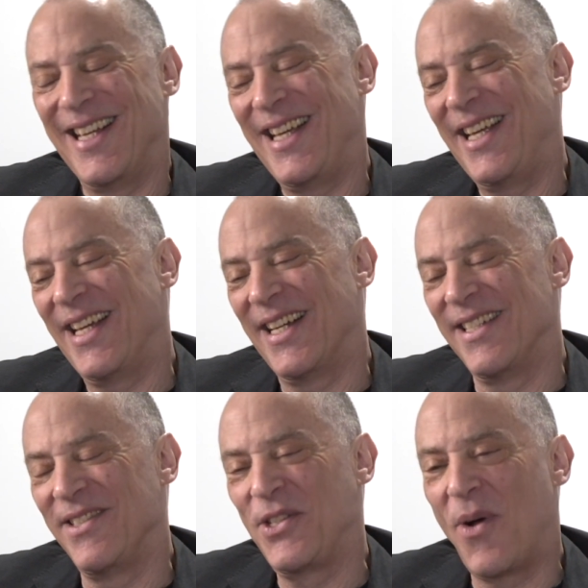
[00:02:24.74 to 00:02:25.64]

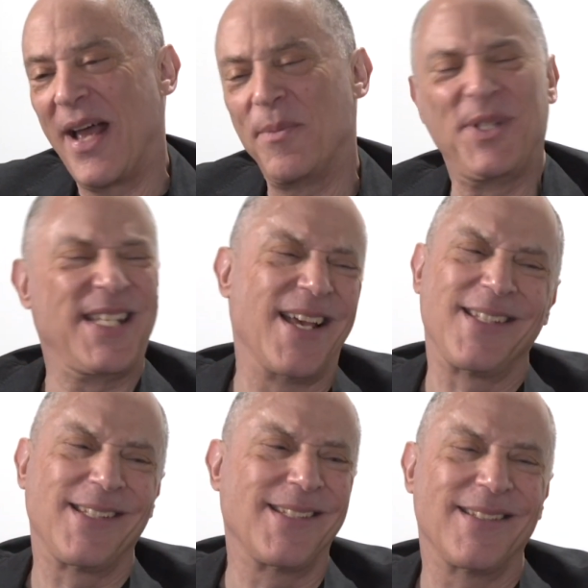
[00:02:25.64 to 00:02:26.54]
And so I
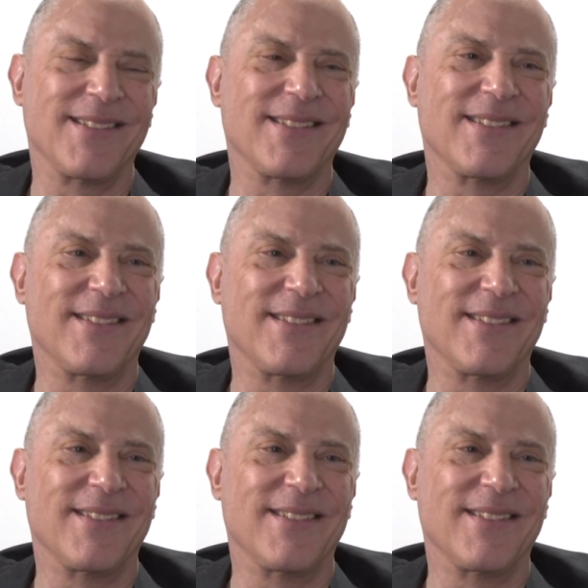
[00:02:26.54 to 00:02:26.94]
obsess, and